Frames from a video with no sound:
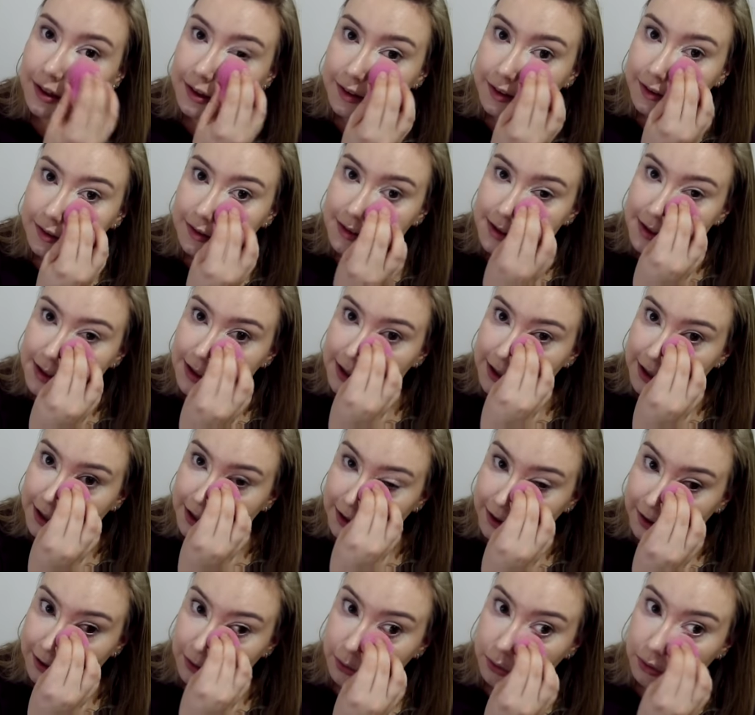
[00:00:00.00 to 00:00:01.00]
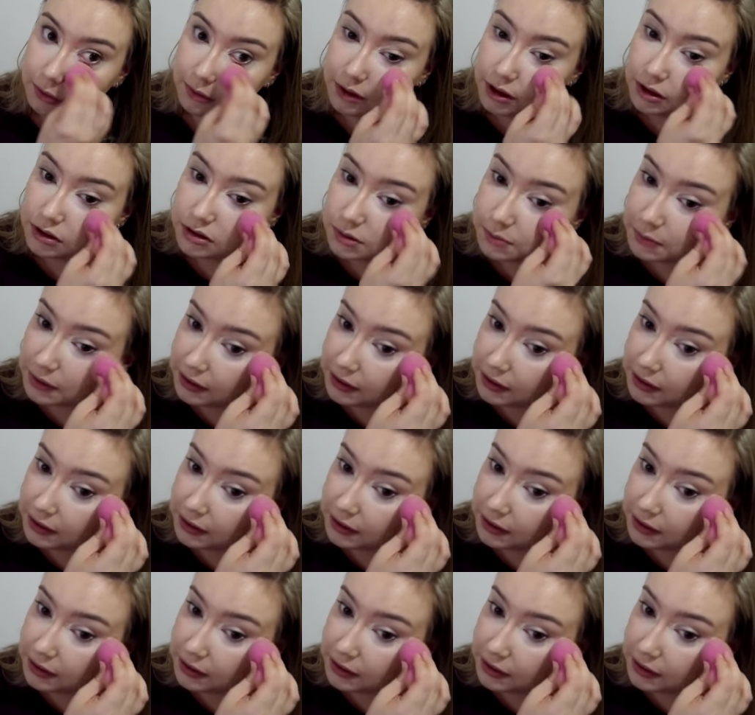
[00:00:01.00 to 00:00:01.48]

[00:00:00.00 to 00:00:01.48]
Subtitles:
sit in and watch my